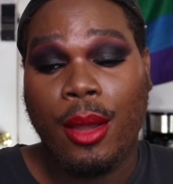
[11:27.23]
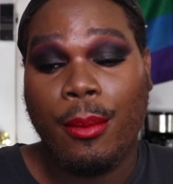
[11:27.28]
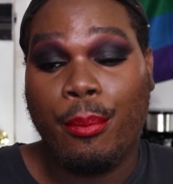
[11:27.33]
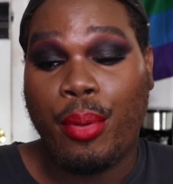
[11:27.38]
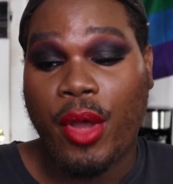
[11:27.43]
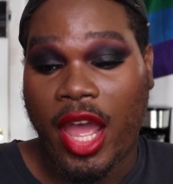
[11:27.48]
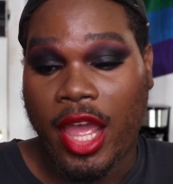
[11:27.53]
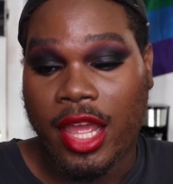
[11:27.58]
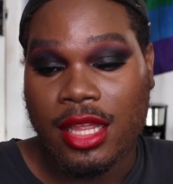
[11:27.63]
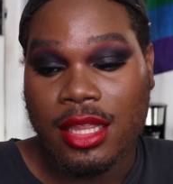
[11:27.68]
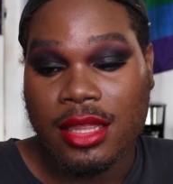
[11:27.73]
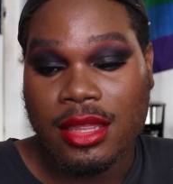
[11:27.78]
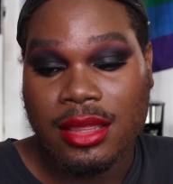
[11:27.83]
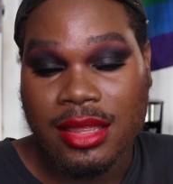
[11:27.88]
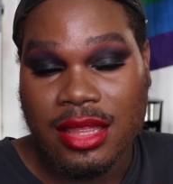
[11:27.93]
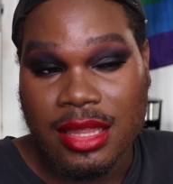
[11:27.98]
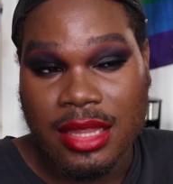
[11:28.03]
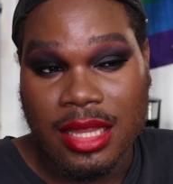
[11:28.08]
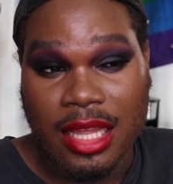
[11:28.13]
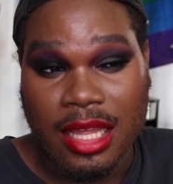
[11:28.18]
But
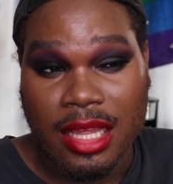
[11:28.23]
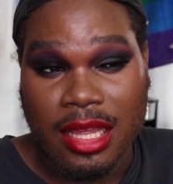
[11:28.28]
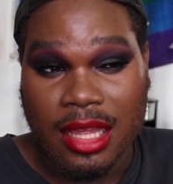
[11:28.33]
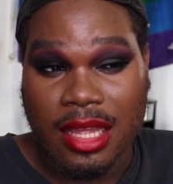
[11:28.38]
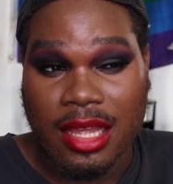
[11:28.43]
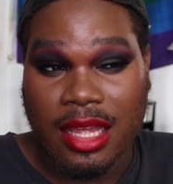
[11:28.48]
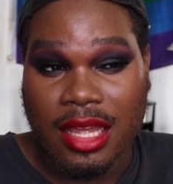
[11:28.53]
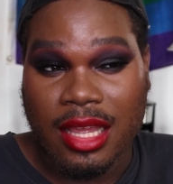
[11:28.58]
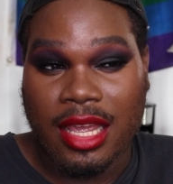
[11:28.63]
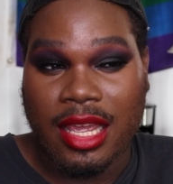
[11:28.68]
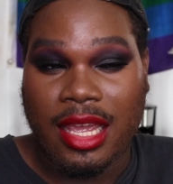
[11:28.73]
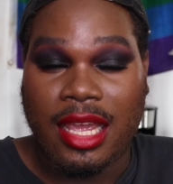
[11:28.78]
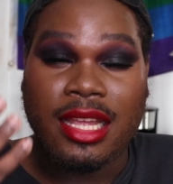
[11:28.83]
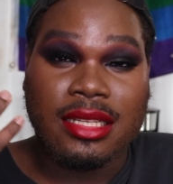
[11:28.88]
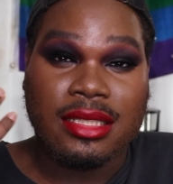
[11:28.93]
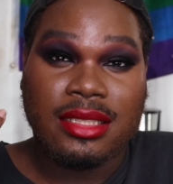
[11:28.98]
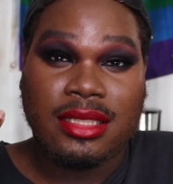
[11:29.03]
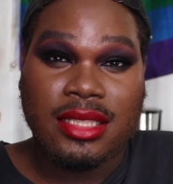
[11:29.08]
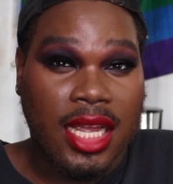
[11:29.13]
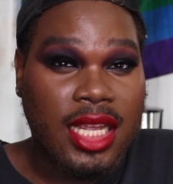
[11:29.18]

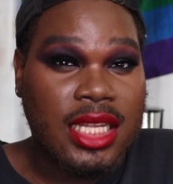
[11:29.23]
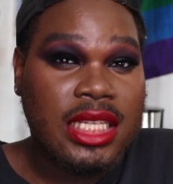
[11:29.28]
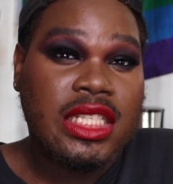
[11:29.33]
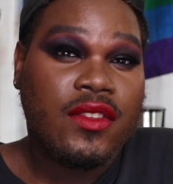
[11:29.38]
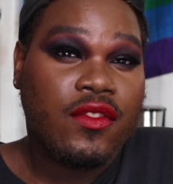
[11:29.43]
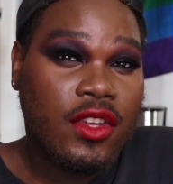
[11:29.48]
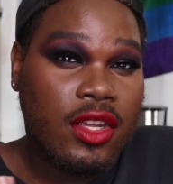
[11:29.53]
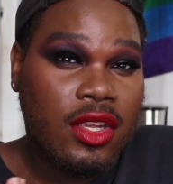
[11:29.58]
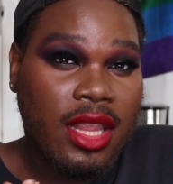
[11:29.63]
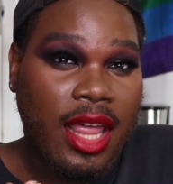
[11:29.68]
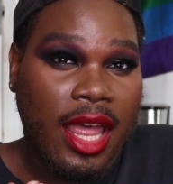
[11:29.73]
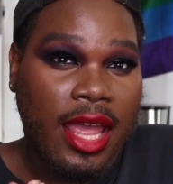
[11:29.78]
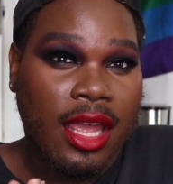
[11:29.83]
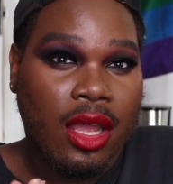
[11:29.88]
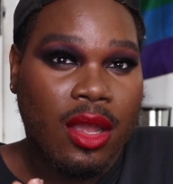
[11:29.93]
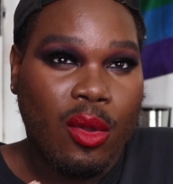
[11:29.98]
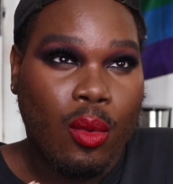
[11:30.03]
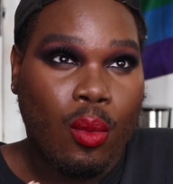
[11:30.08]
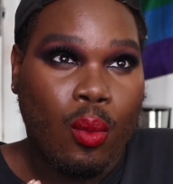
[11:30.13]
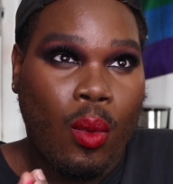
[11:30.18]
it does feel
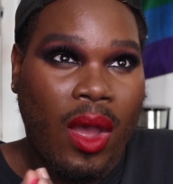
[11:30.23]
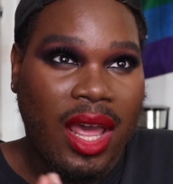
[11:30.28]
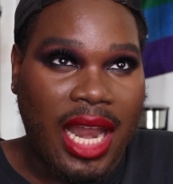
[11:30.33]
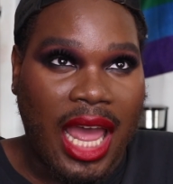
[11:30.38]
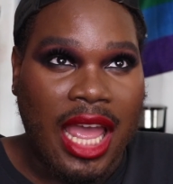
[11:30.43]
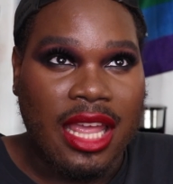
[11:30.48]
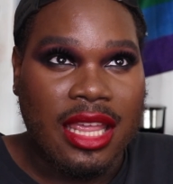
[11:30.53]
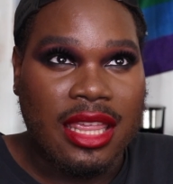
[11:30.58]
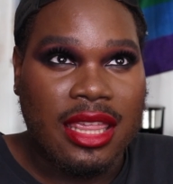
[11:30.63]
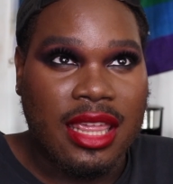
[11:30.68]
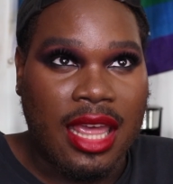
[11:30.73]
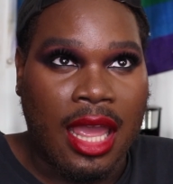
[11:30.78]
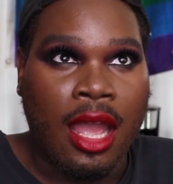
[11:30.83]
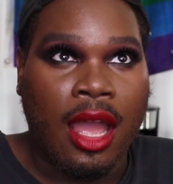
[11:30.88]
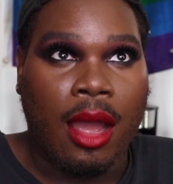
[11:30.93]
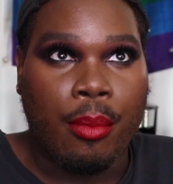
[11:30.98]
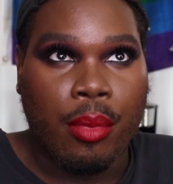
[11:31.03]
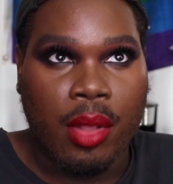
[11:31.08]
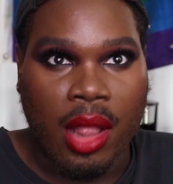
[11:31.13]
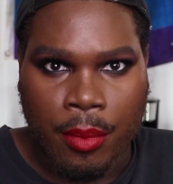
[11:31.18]
like what I
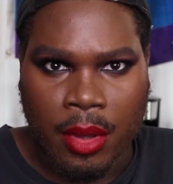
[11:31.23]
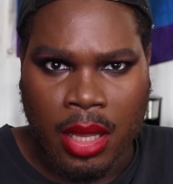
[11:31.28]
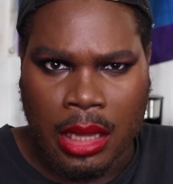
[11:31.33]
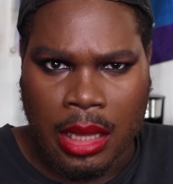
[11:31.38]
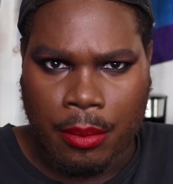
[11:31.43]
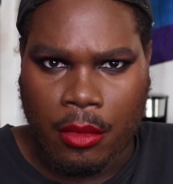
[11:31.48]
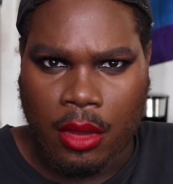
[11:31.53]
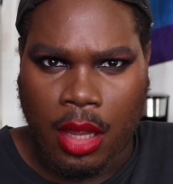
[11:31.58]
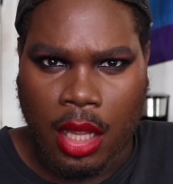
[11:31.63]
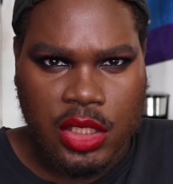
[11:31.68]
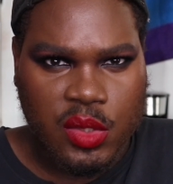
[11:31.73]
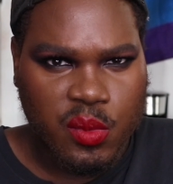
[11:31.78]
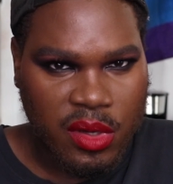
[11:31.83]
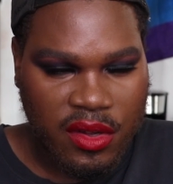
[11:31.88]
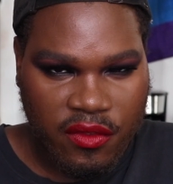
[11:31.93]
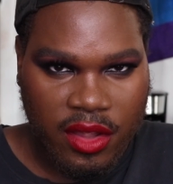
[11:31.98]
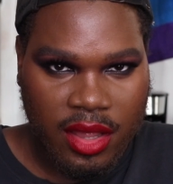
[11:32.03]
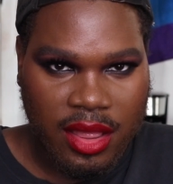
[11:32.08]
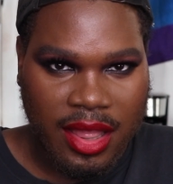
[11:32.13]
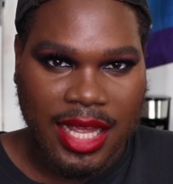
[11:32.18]
think a plumping lip gloss would
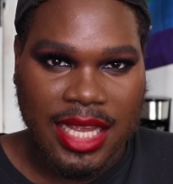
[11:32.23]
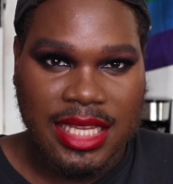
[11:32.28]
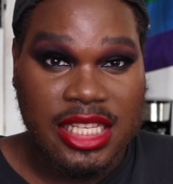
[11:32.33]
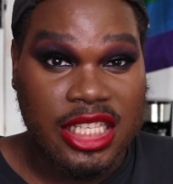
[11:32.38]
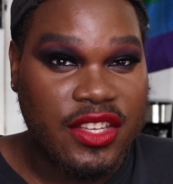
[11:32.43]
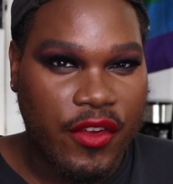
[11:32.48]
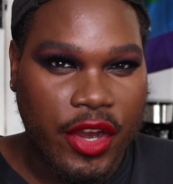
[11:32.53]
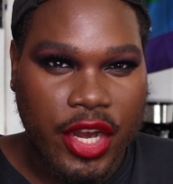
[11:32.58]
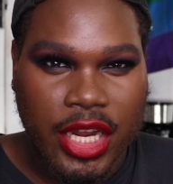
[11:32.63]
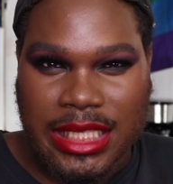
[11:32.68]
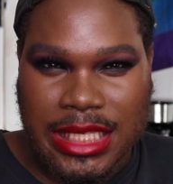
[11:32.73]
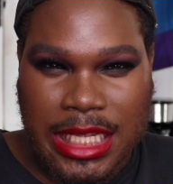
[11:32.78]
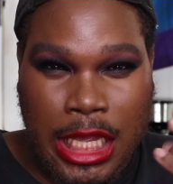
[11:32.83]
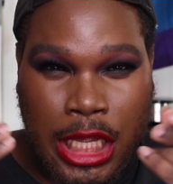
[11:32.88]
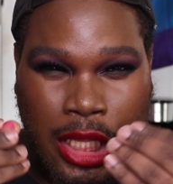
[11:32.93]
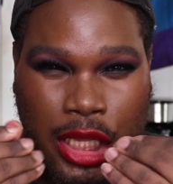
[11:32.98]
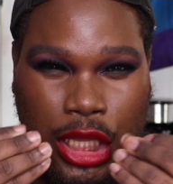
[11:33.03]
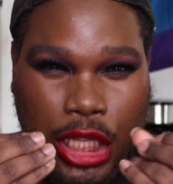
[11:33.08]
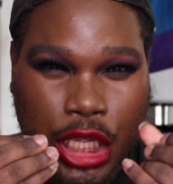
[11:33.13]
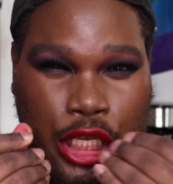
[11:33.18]
feel like, because it's very
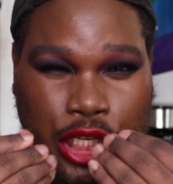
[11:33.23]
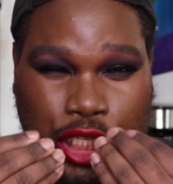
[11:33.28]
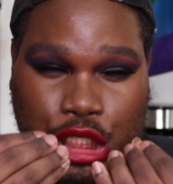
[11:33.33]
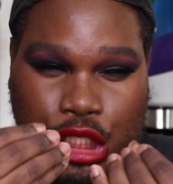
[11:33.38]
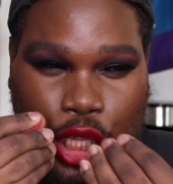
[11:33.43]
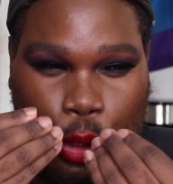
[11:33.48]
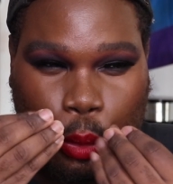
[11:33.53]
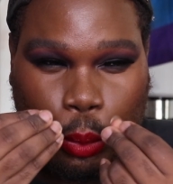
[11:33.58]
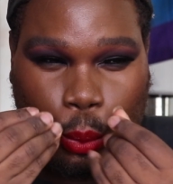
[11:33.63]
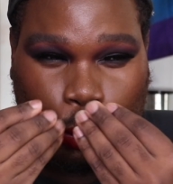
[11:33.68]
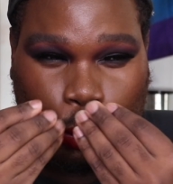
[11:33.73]
tingly and it's like,